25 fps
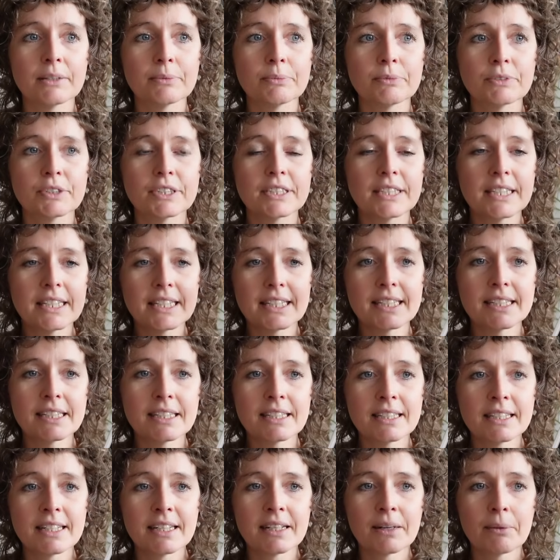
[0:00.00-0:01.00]

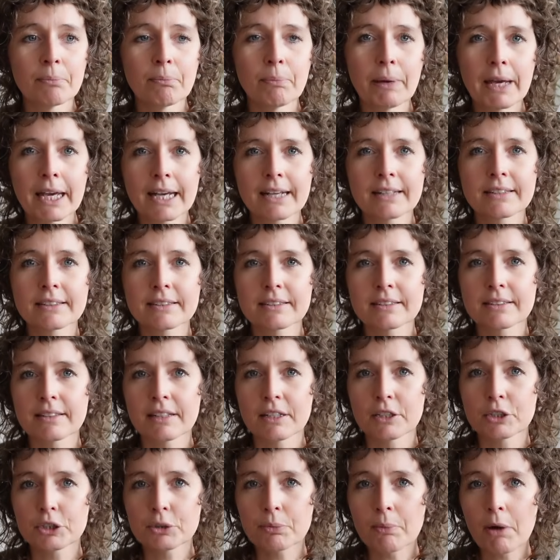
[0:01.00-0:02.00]
She picked
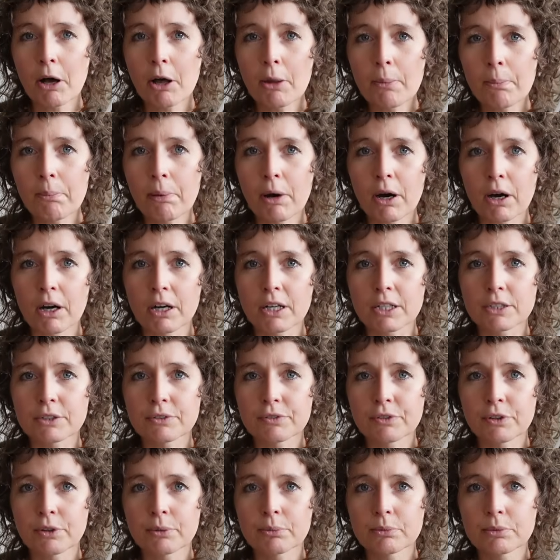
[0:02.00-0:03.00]
a small part
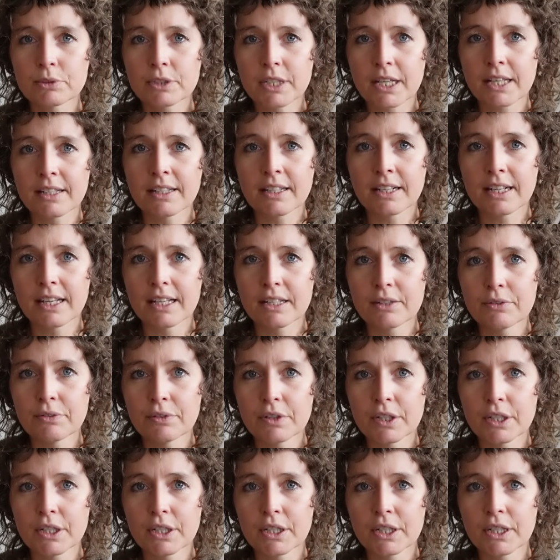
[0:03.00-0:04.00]
from
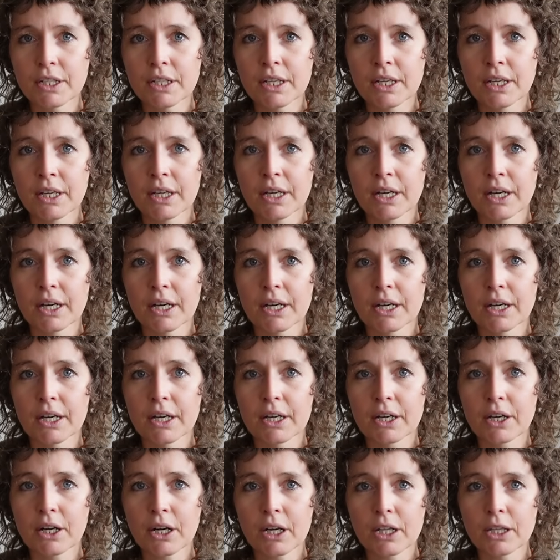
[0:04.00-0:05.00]
Scandinavian
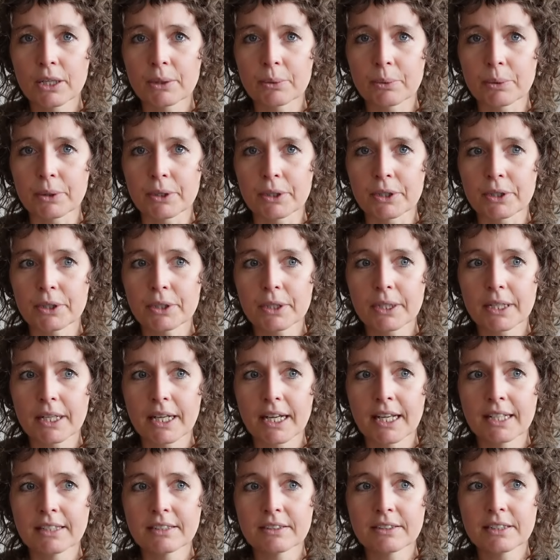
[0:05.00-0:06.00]
color work
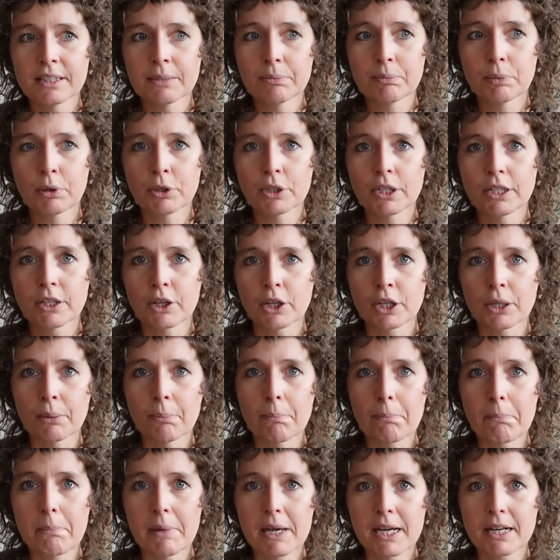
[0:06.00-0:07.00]
and she put it on a
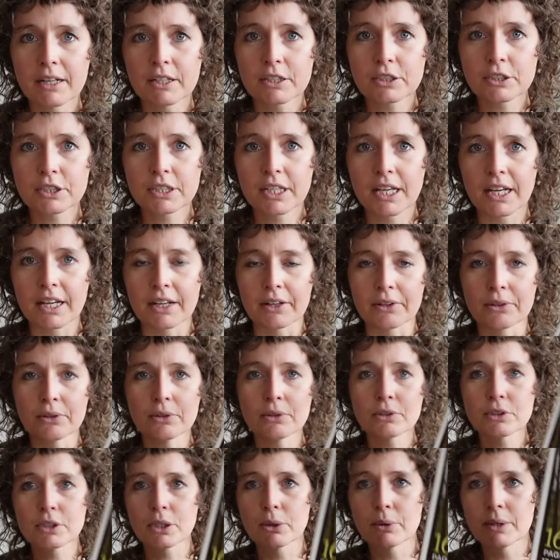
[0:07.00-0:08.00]
bigger
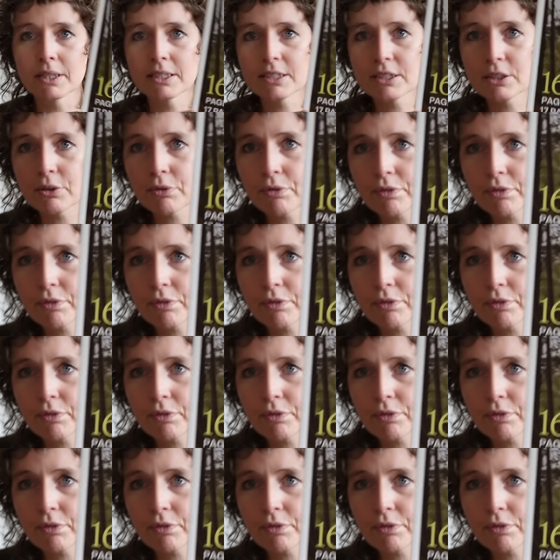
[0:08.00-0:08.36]
scale. So it's the